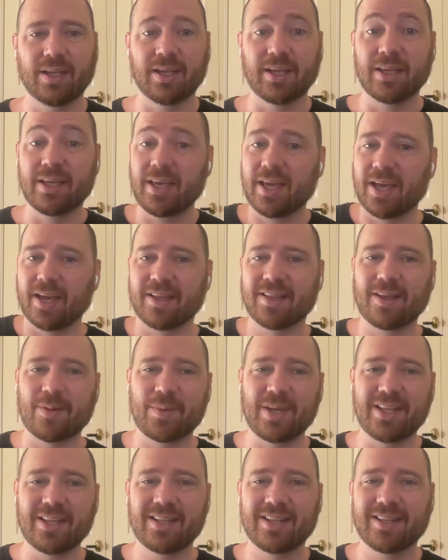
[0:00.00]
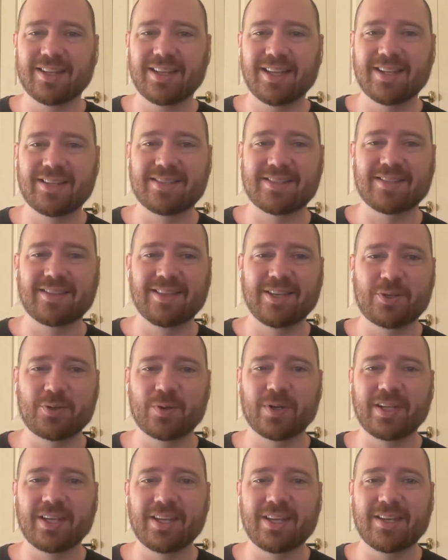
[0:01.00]
Yeah, it's
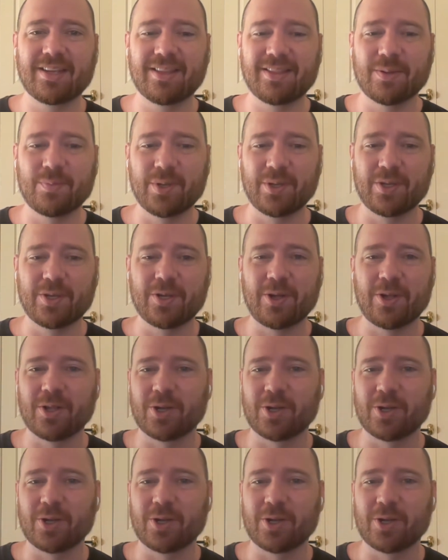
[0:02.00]
literally the $1 million